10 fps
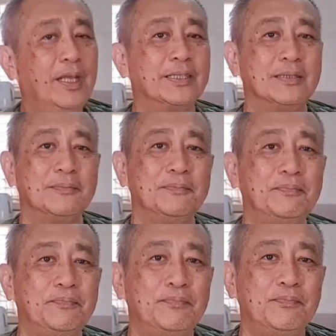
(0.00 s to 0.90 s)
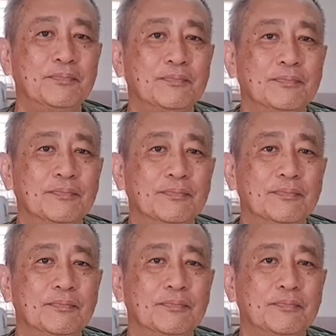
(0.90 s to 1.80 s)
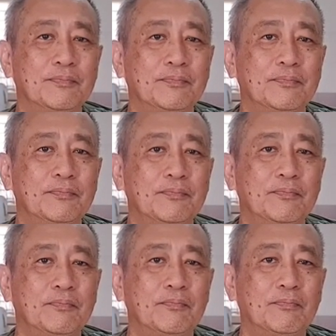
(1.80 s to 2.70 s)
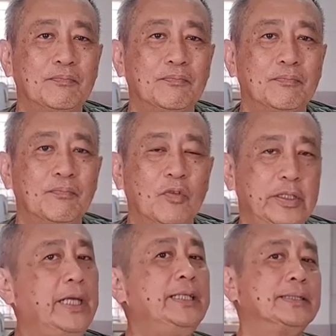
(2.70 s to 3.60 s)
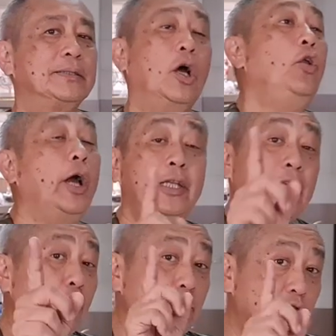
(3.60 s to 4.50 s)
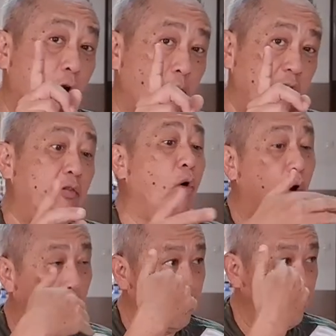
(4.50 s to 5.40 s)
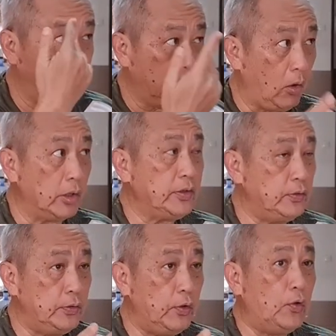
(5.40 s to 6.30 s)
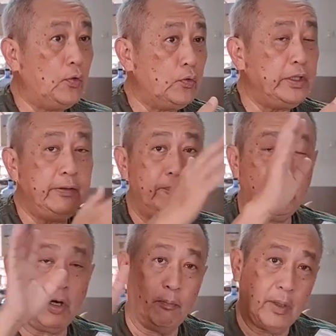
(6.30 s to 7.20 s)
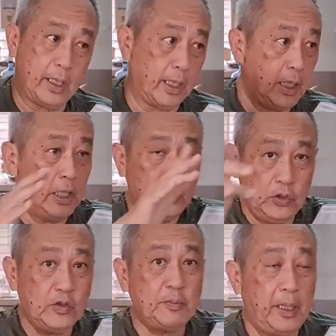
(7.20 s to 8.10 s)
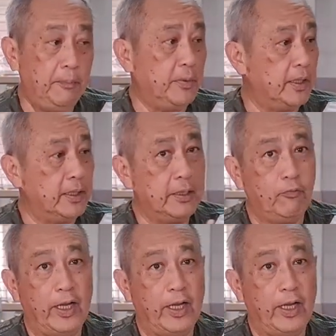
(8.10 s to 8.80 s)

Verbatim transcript: yes, for a number of years, you mentioned there was a guy called Rob Lilwall. Yes. You no, I didn't host Rob Lilwall. I got to know him from newspaper,